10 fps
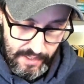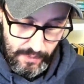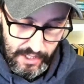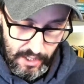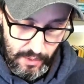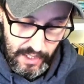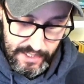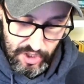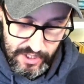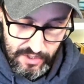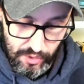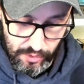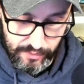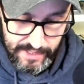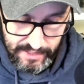Here we go. IG
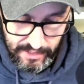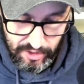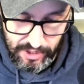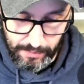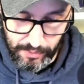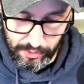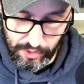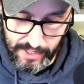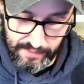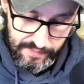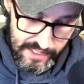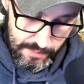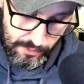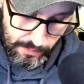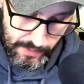stories, IG portrait, Facebook